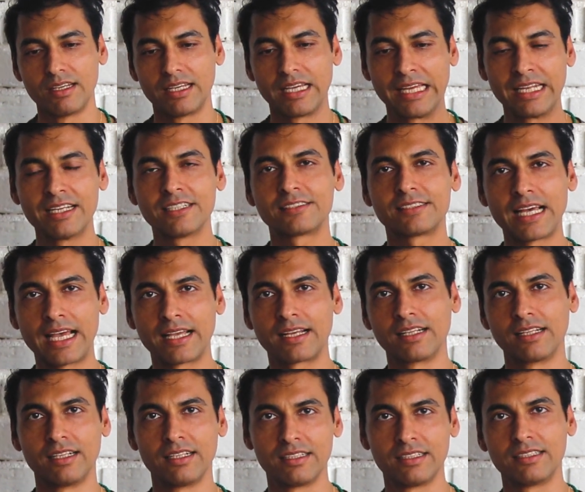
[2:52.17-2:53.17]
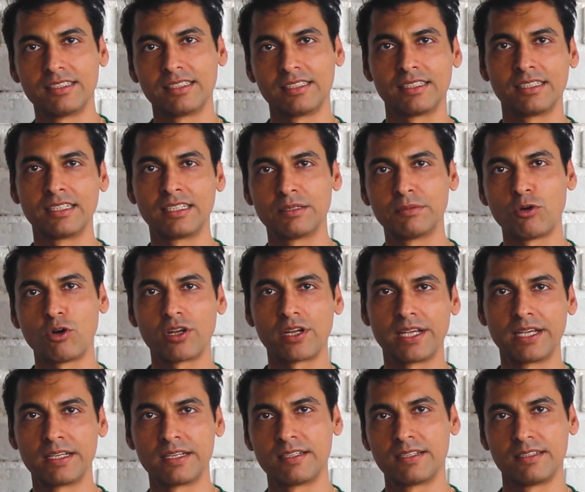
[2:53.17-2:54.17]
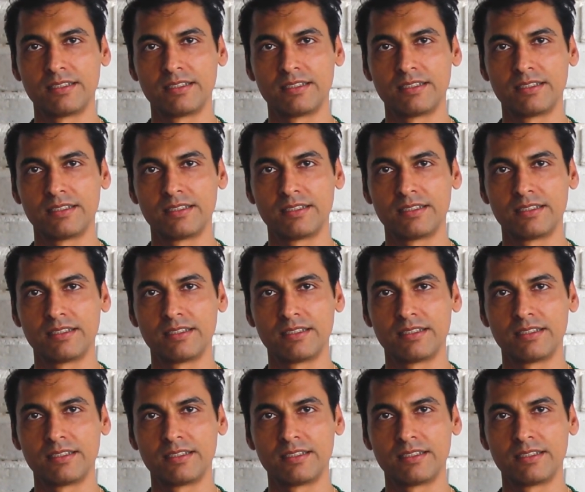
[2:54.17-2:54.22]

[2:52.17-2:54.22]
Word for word: inner cycle in a body.